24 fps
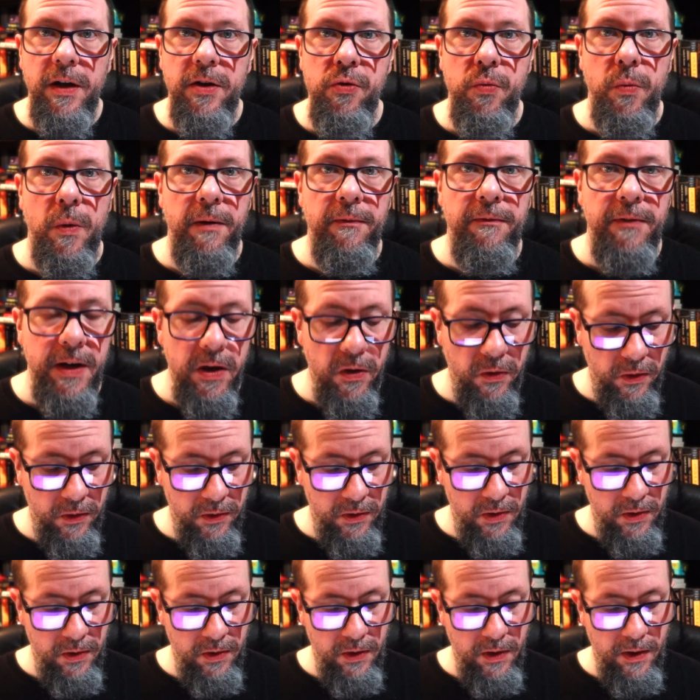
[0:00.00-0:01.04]
is
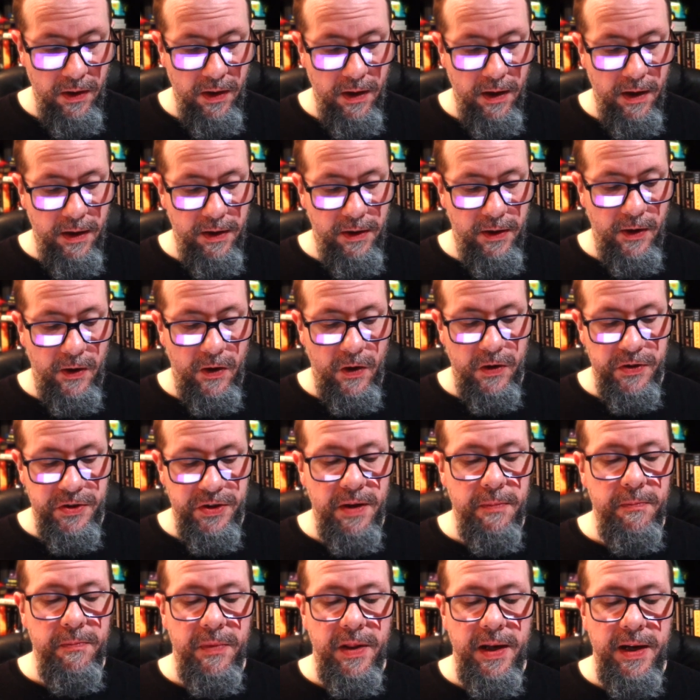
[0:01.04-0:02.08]
revealed. There are
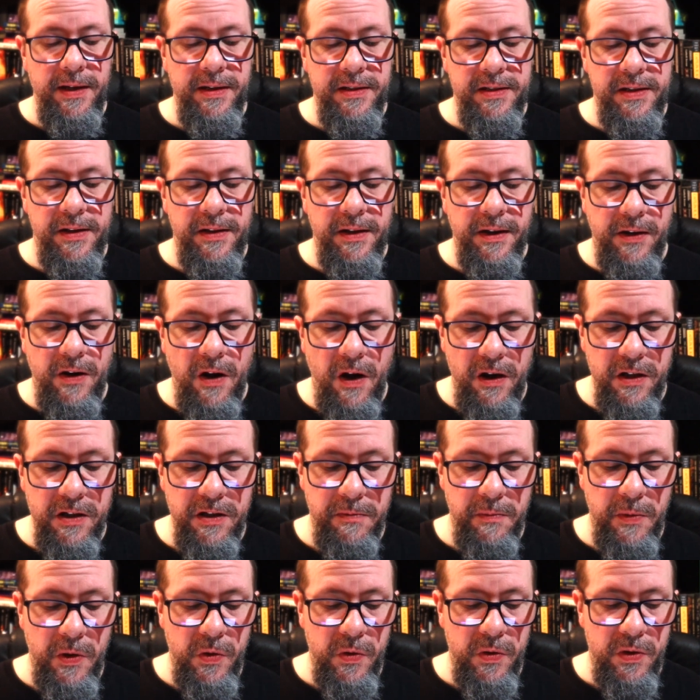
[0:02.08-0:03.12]
some things in the
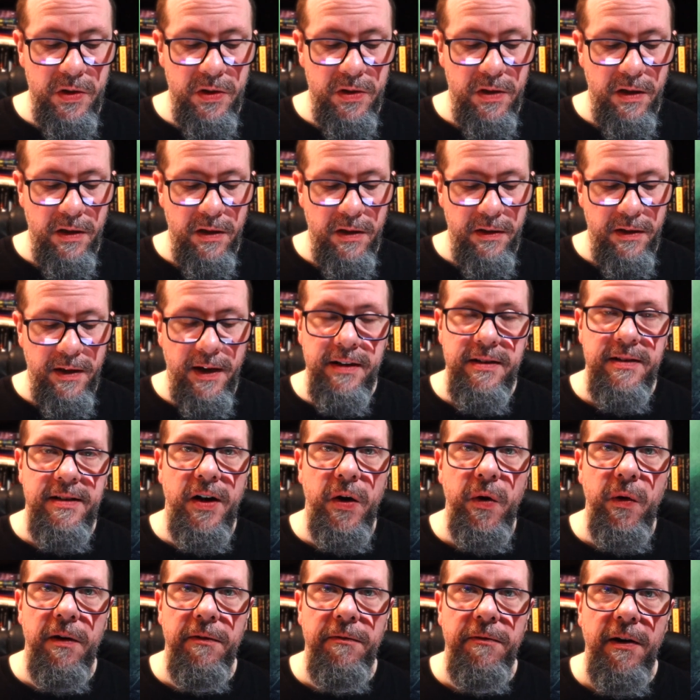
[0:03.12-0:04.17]
cosmos that
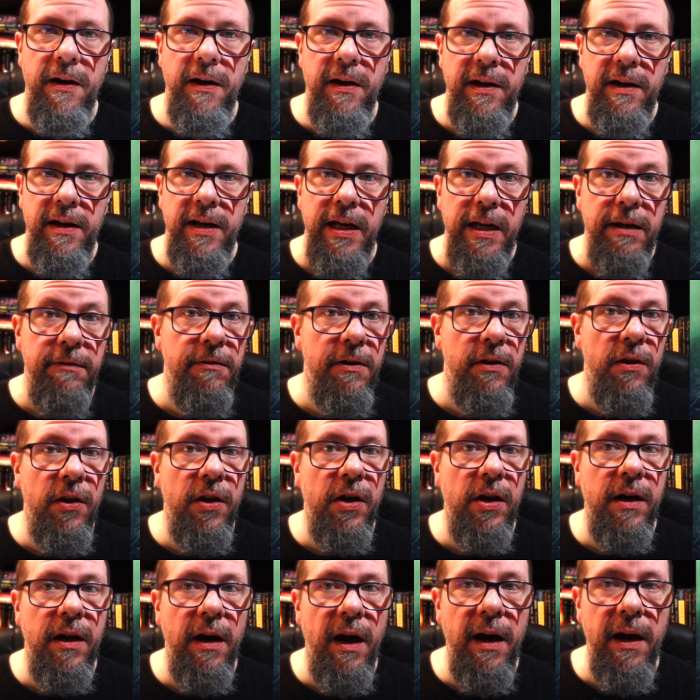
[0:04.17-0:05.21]
terrify even
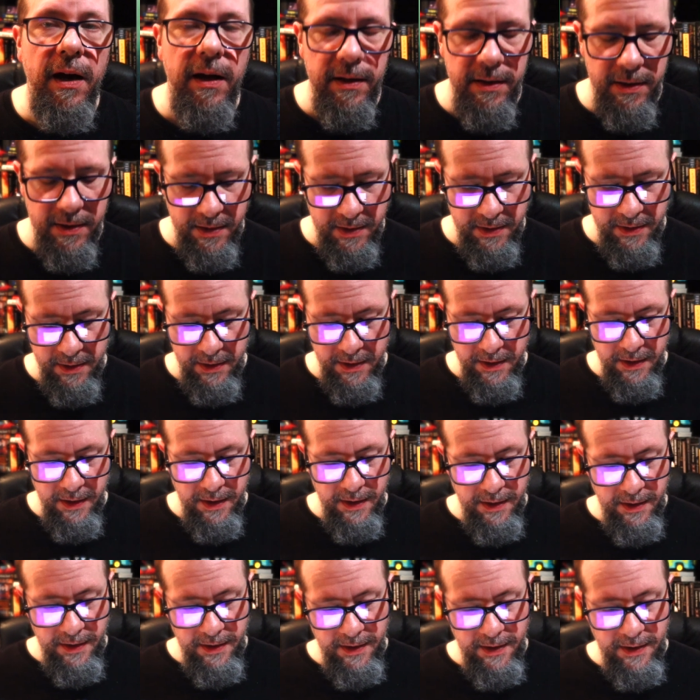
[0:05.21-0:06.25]
the gods.
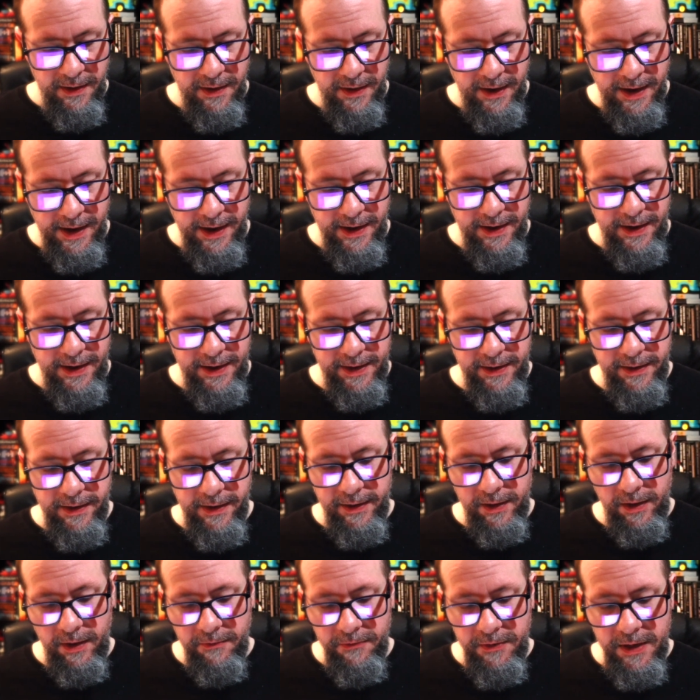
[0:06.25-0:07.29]
I
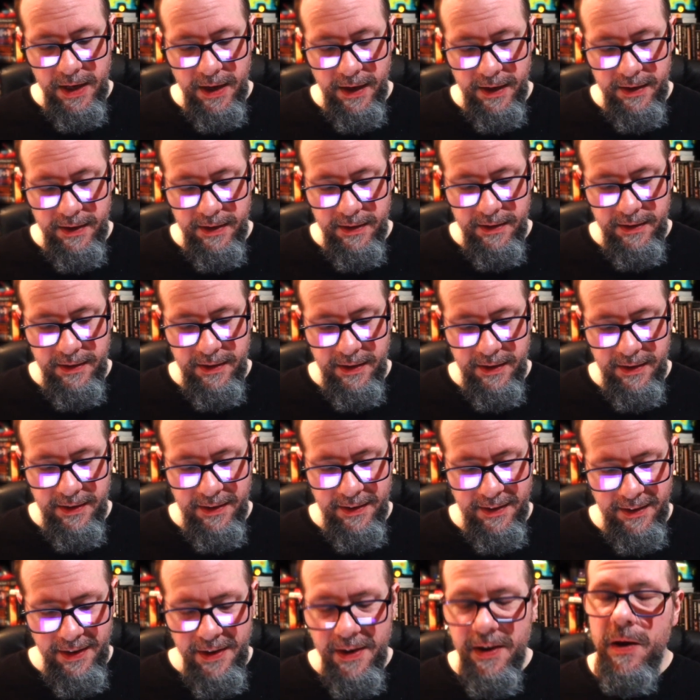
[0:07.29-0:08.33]
love the
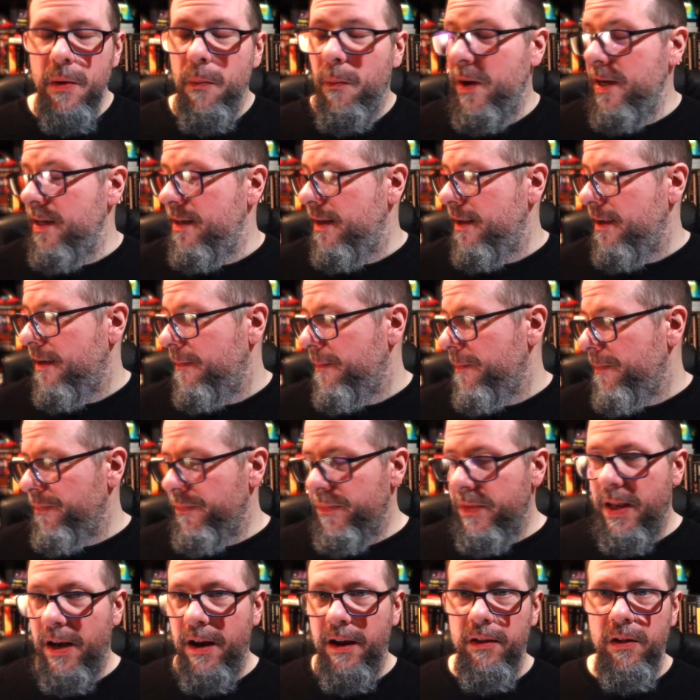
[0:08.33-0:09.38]
one thing
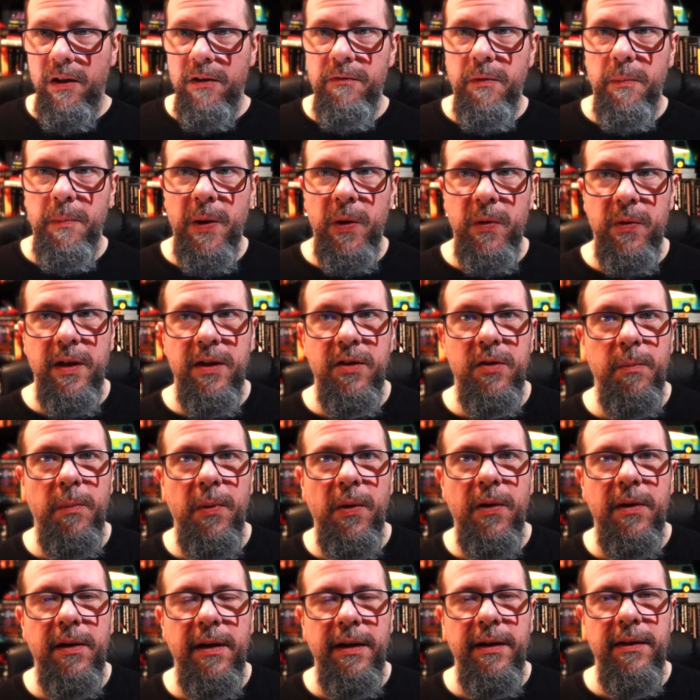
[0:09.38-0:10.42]
that I love about this
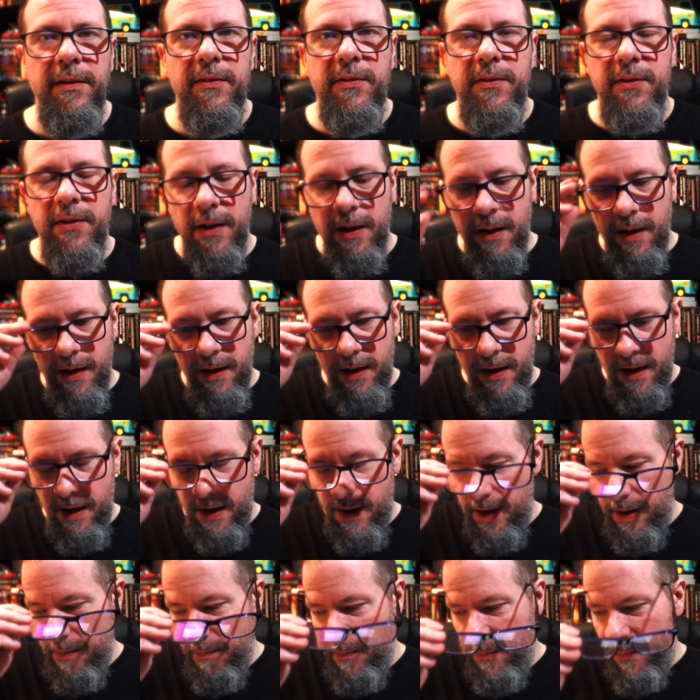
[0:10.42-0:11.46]
book is
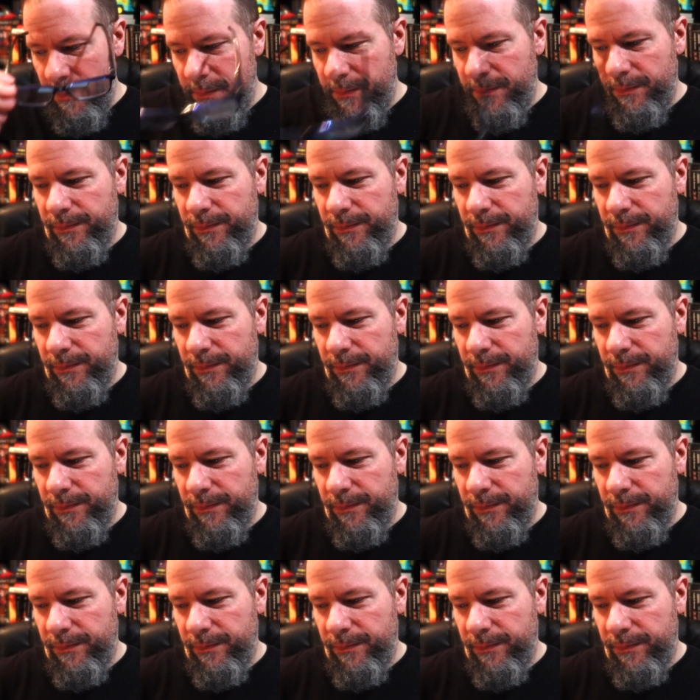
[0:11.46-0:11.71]
I